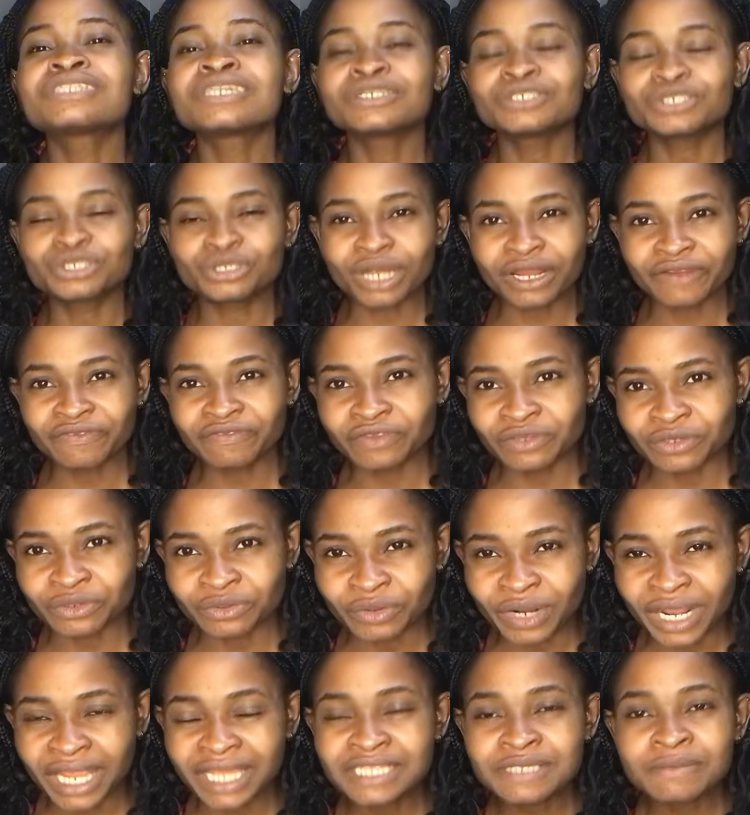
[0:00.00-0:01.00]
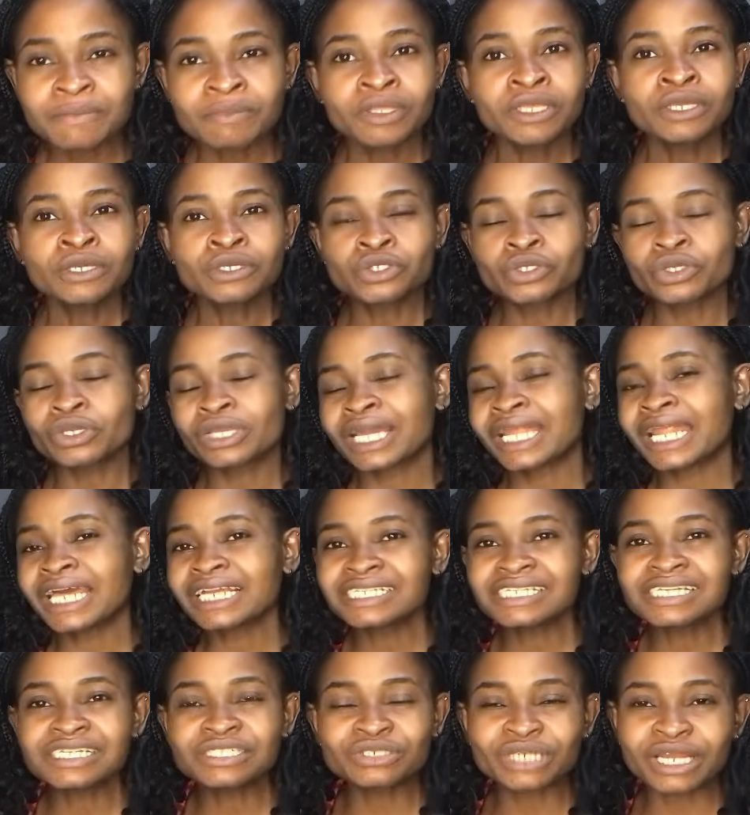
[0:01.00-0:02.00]
traffic, right? So you can
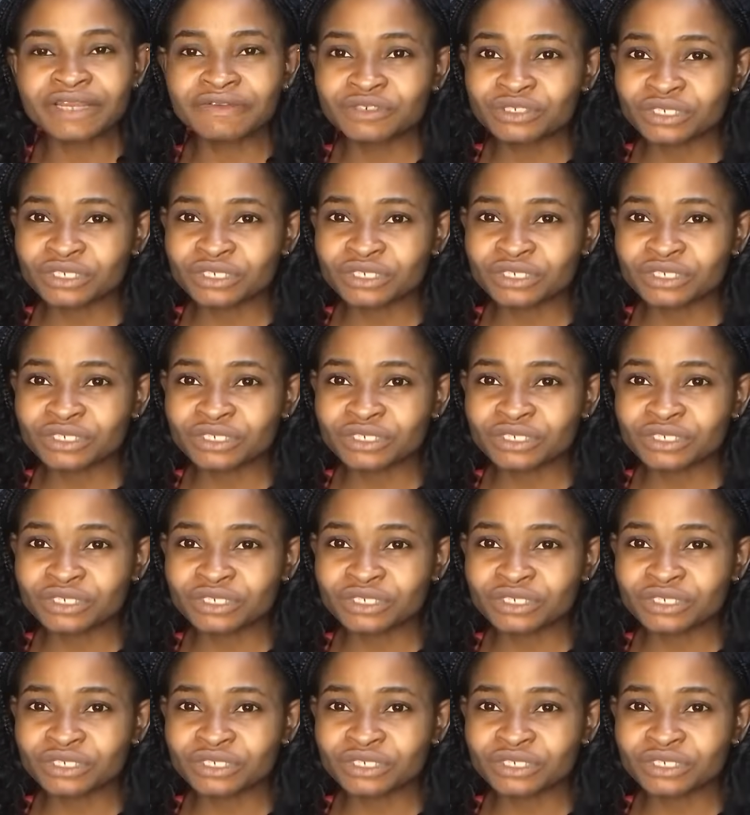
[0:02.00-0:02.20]
actually drive